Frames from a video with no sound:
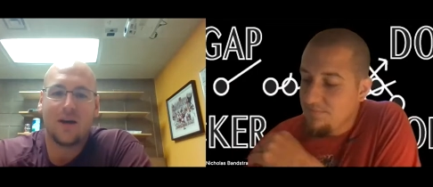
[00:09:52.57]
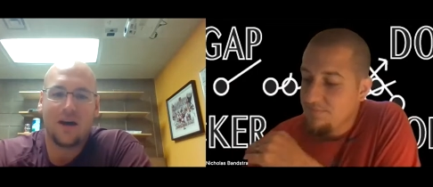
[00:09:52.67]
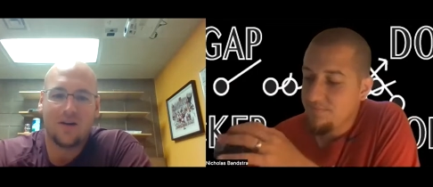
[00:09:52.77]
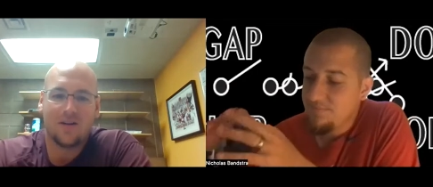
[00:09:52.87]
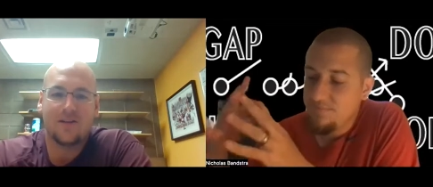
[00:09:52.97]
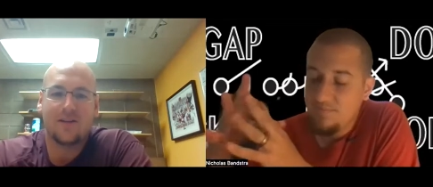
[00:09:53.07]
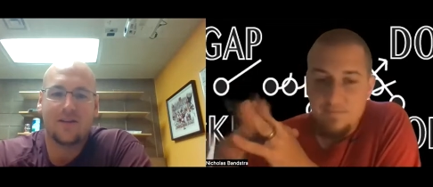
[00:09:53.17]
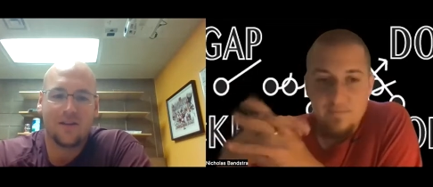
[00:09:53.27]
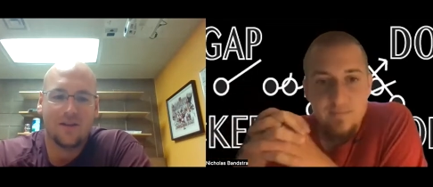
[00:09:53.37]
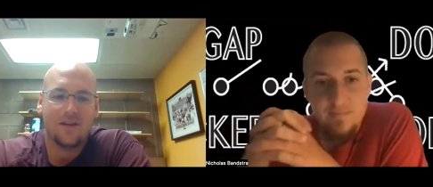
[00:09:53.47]
Speaker 1: about and
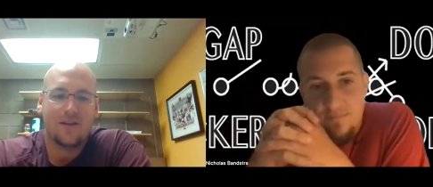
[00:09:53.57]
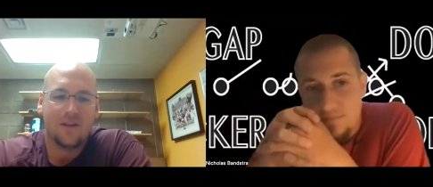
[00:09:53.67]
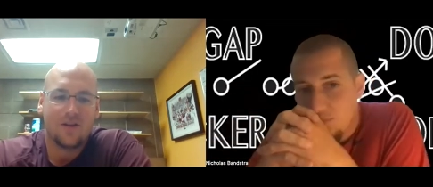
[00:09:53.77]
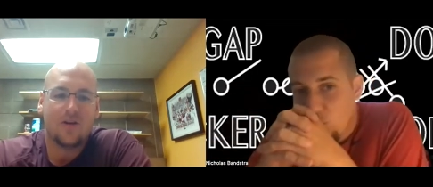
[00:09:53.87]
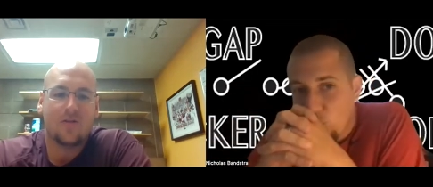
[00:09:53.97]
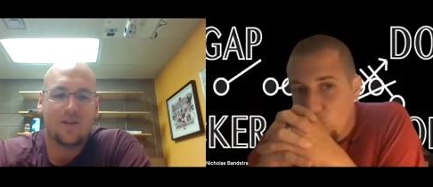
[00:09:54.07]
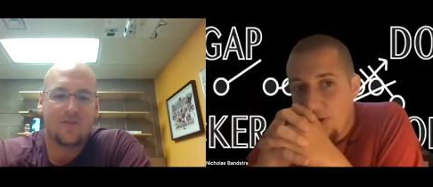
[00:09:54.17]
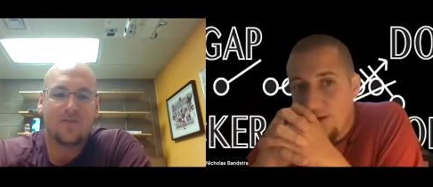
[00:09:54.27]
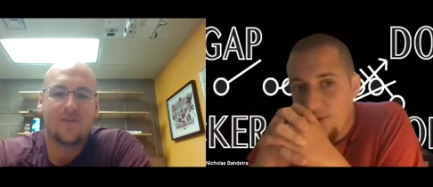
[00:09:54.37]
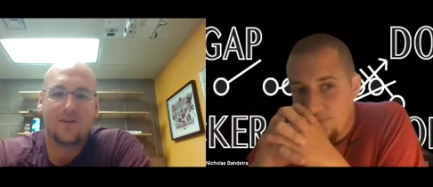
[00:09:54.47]
the you know
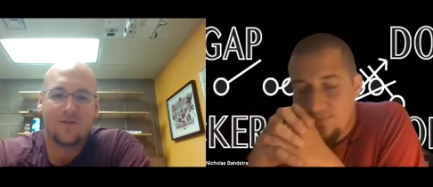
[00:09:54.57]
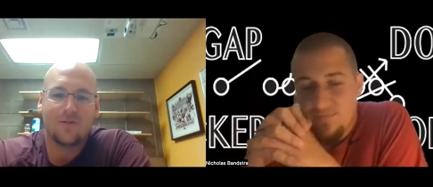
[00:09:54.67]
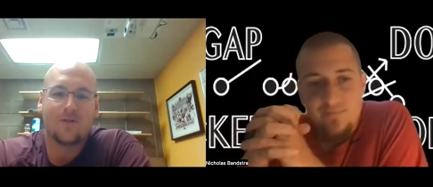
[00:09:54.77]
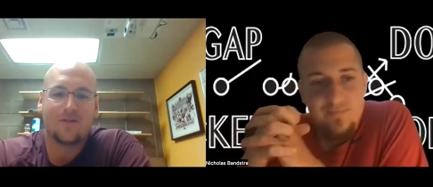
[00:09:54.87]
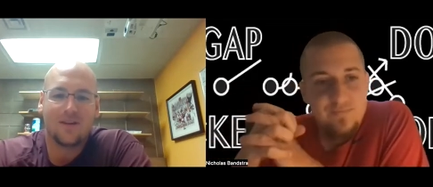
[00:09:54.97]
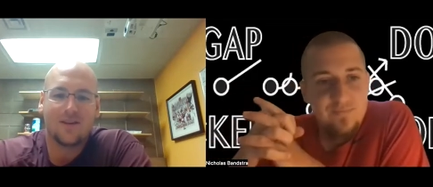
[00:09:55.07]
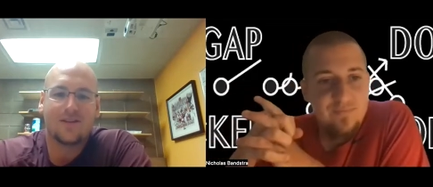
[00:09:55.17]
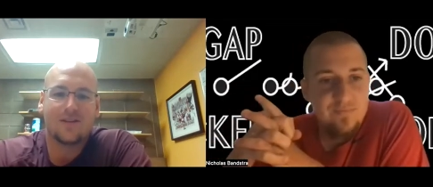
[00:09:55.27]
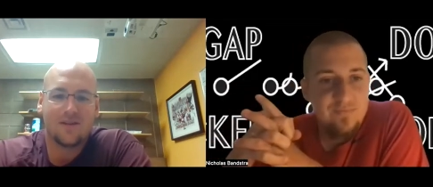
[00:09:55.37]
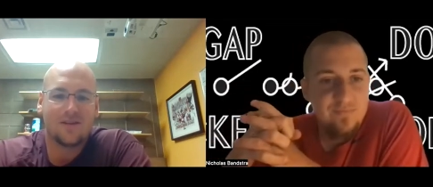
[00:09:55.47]
his feeling towards it.
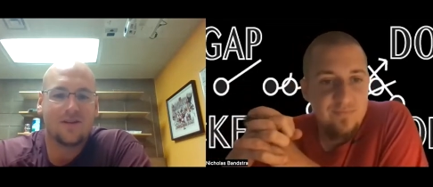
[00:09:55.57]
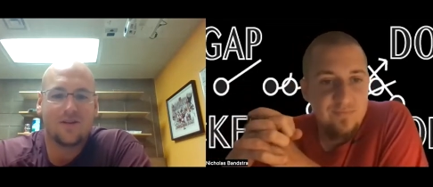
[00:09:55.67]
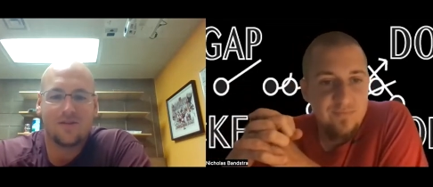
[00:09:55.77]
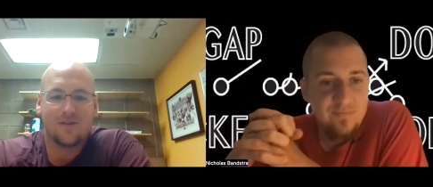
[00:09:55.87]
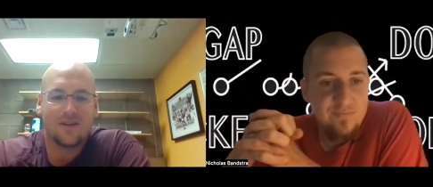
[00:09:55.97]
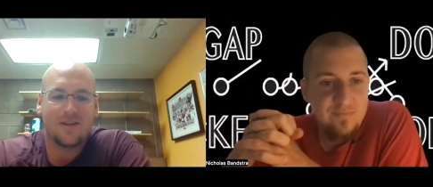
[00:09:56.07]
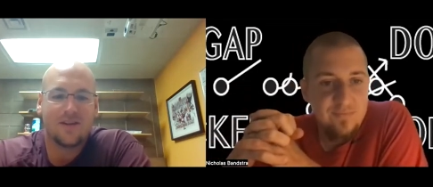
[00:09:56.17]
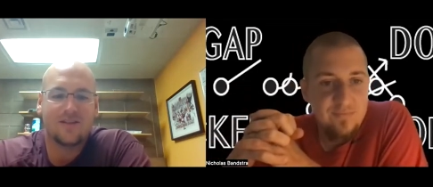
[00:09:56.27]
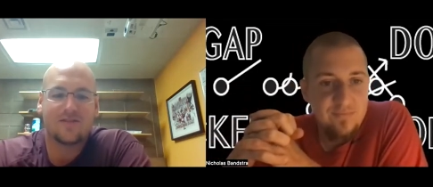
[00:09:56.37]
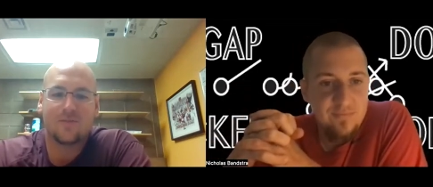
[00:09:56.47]
You know,
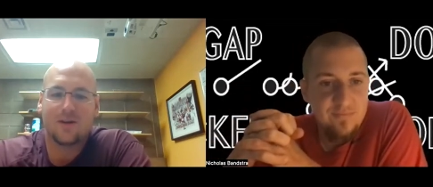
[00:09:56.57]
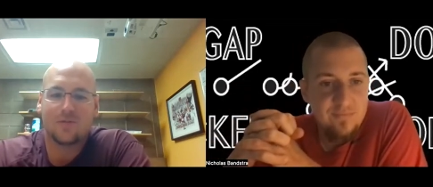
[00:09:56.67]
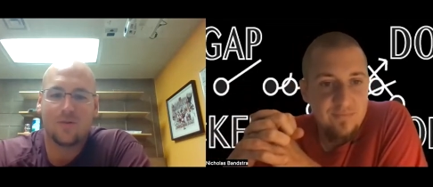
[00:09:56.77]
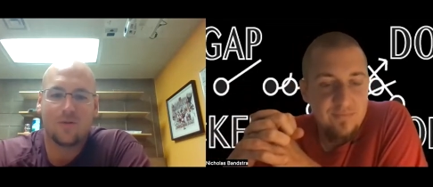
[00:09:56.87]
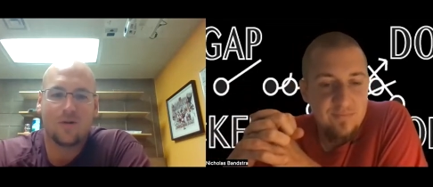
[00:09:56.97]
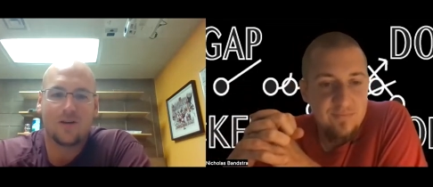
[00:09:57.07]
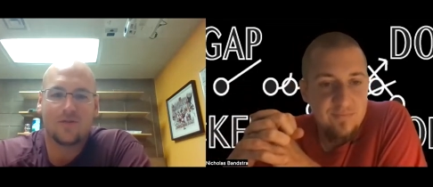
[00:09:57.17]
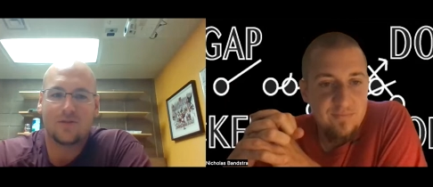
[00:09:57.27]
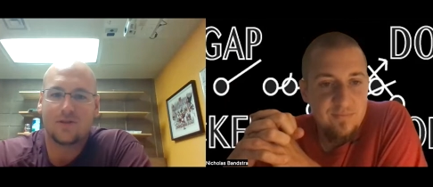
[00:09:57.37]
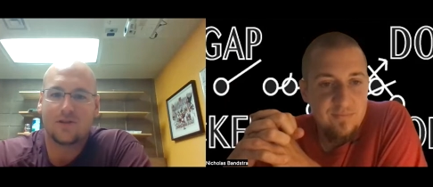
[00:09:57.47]
he's a special one to watch
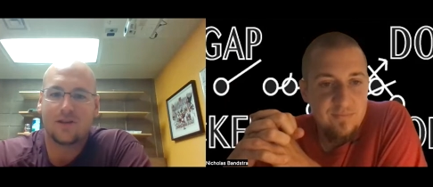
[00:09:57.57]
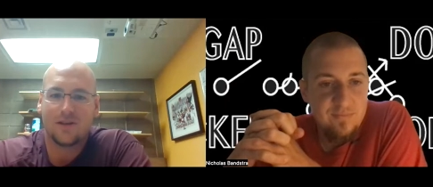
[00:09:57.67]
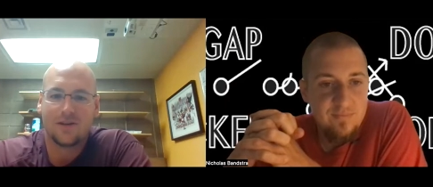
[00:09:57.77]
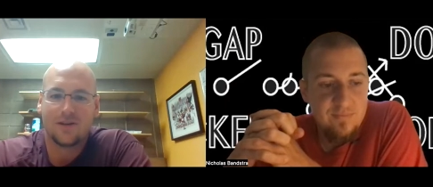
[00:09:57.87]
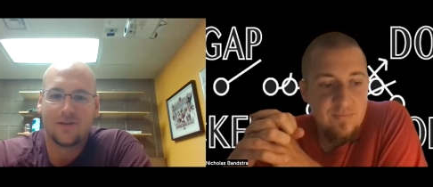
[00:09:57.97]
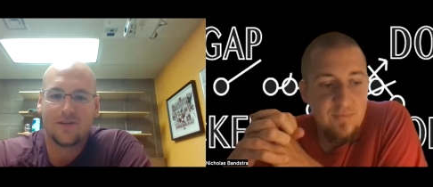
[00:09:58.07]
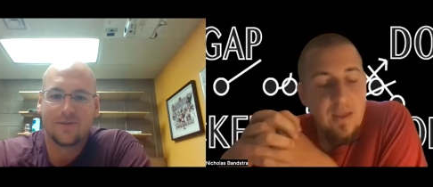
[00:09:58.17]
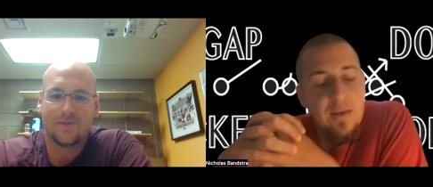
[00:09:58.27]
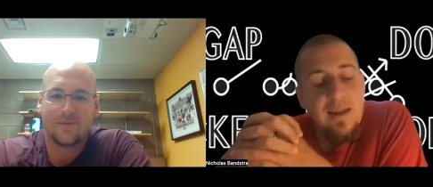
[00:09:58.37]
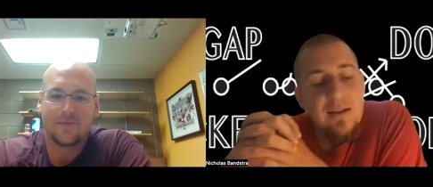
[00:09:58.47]
for sure.
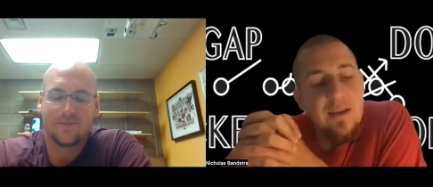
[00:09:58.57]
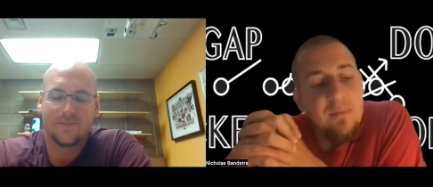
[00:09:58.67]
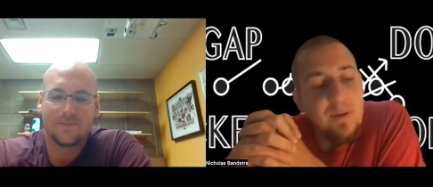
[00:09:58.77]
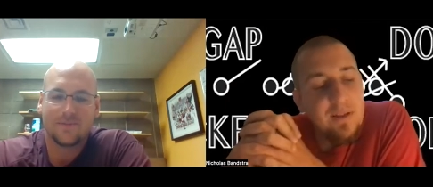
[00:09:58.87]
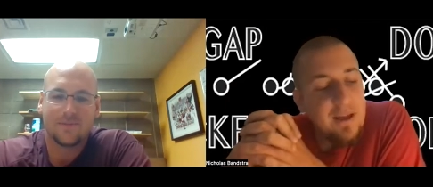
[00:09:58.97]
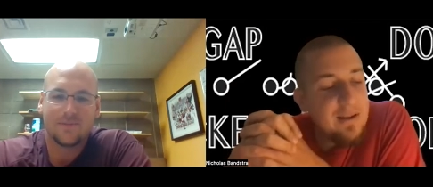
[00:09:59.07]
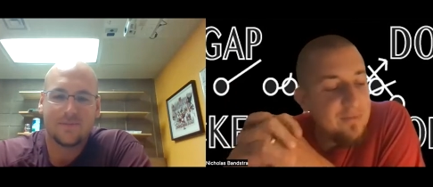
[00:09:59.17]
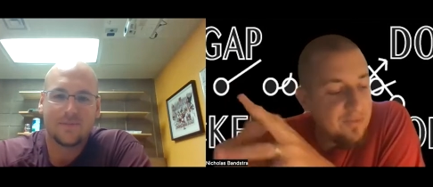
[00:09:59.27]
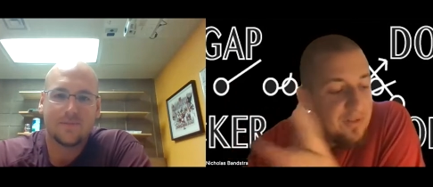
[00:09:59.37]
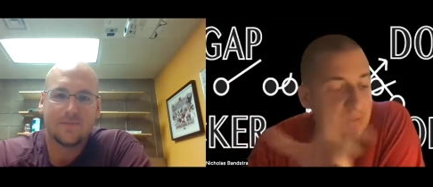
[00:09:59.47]
Speaker 2: Now, but
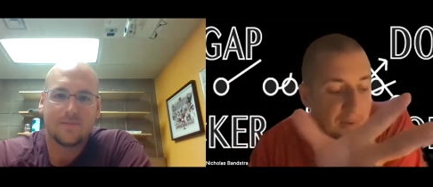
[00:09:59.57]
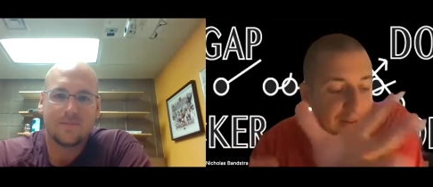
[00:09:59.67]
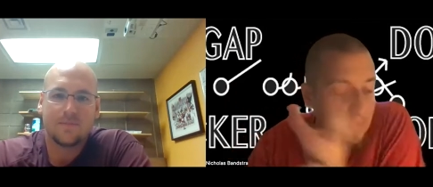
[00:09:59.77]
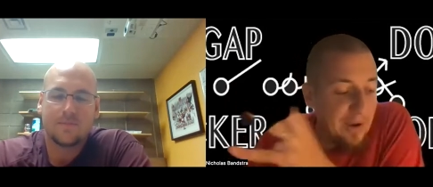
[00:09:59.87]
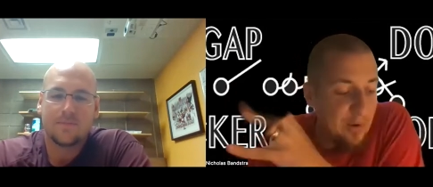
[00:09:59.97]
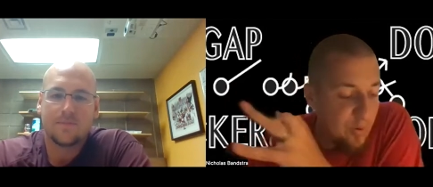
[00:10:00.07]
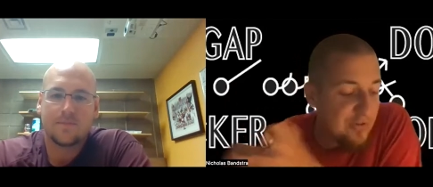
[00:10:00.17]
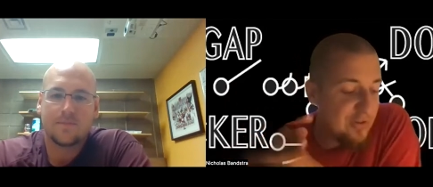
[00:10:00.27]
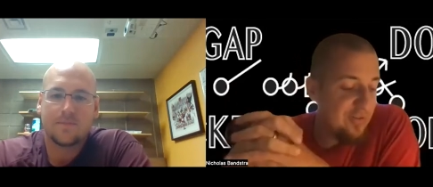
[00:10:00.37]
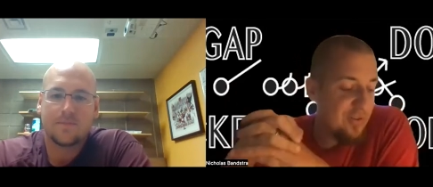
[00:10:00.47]
kind of to my
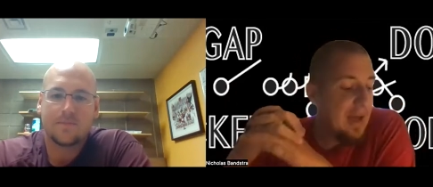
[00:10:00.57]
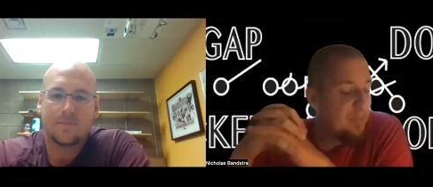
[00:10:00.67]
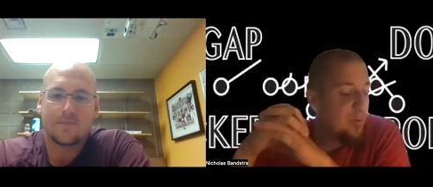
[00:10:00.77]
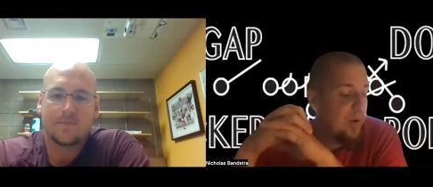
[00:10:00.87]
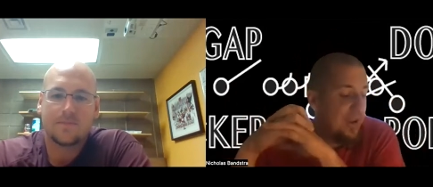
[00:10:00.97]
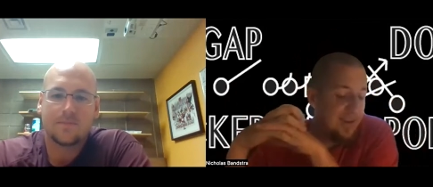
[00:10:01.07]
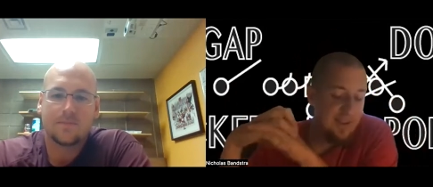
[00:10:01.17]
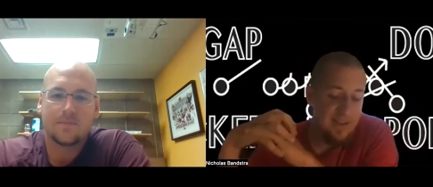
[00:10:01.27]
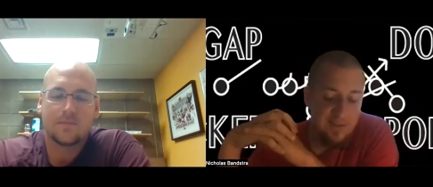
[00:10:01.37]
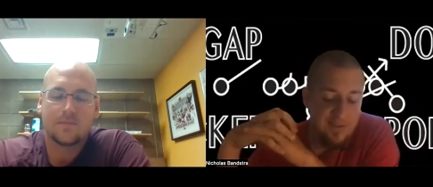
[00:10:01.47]
question to that point
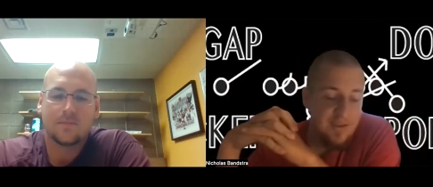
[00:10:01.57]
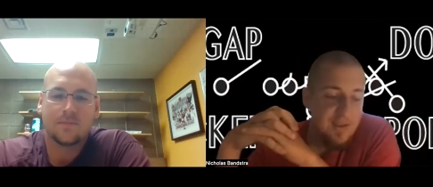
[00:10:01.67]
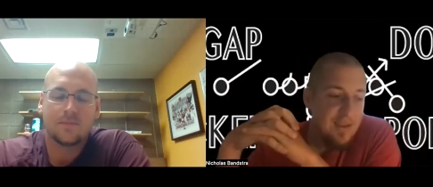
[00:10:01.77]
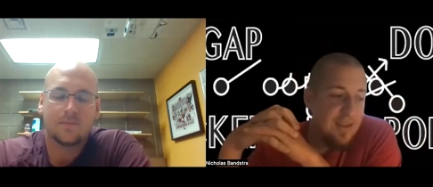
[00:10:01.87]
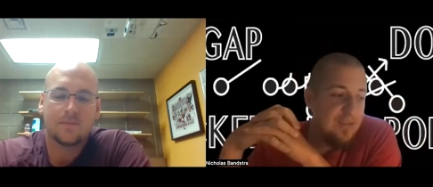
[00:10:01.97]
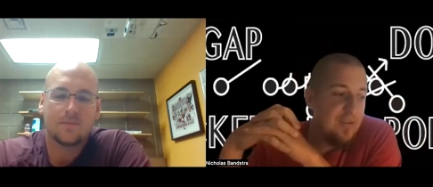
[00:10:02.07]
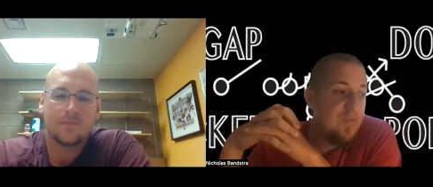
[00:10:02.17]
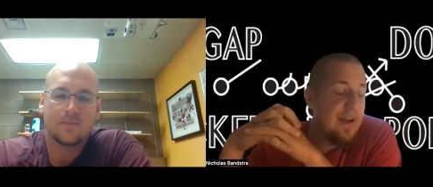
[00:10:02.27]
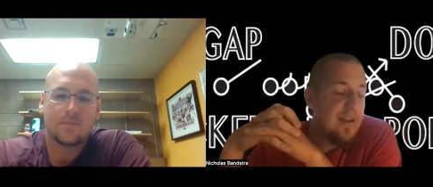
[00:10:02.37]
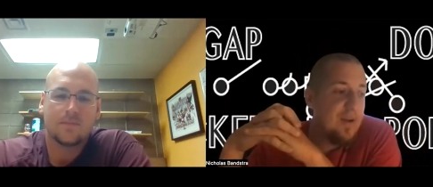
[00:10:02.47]
is is you've had the